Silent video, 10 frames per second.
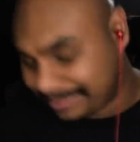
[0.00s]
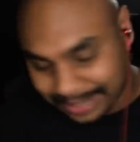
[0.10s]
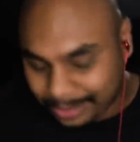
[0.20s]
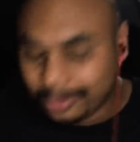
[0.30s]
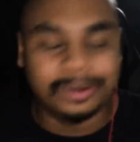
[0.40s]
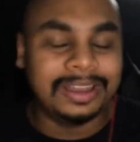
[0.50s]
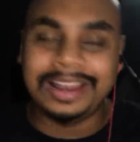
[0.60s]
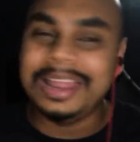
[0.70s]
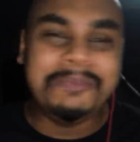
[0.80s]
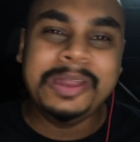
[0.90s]
don't know,
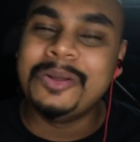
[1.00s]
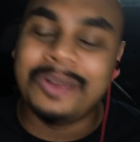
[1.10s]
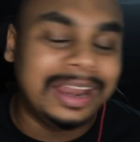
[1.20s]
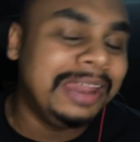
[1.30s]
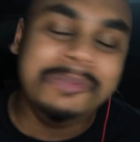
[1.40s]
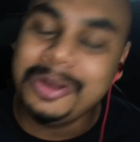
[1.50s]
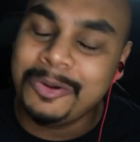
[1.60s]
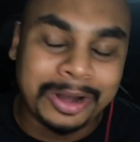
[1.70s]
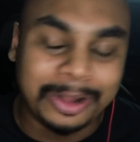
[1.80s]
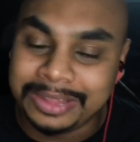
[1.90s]
let me know
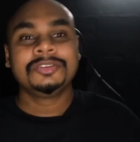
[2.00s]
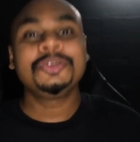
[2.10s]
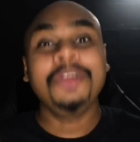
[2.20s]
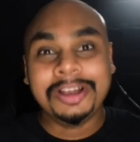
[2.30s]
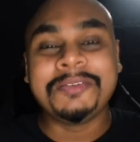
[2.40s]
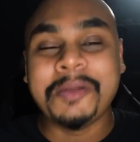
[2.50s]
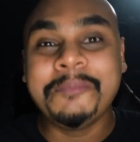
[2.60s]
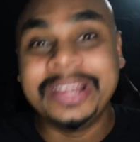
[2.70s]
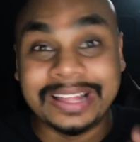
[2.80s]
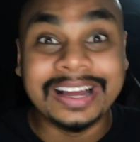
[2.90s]
what you think. So y'all
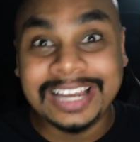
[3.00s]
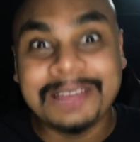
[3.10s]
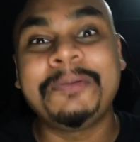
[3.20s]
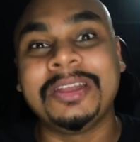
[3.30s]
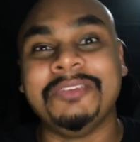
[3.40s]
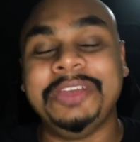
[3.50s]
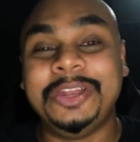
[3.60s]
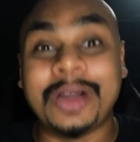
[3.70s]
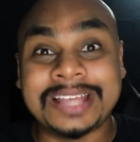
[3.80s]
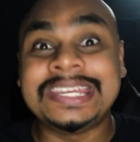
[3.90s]
remember in the earlier part of the
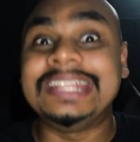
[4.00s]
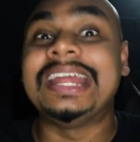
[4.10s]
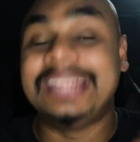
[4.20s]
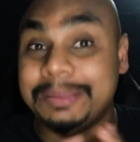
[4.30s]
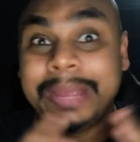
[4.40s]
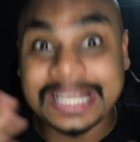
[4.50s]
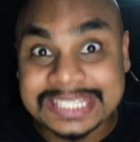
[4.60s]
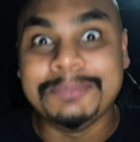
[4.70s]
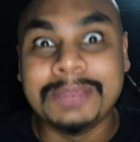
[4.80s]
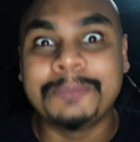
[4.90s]
video, I said that they make
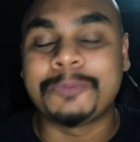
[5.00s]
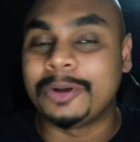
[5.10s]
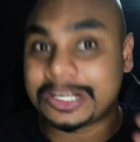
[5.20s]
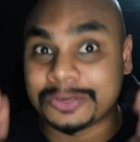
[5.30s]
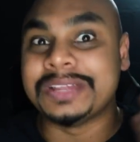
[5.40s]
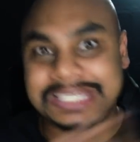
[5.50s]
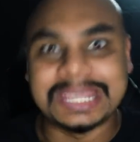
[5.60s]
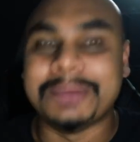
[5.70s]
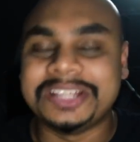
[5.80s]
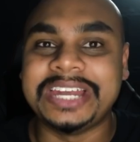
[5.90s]
similar products of the
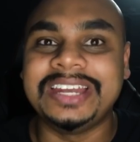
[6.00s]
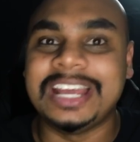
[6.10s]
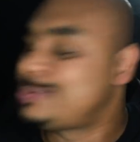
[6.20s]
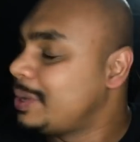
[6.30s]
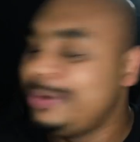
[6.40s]
same agenda as well.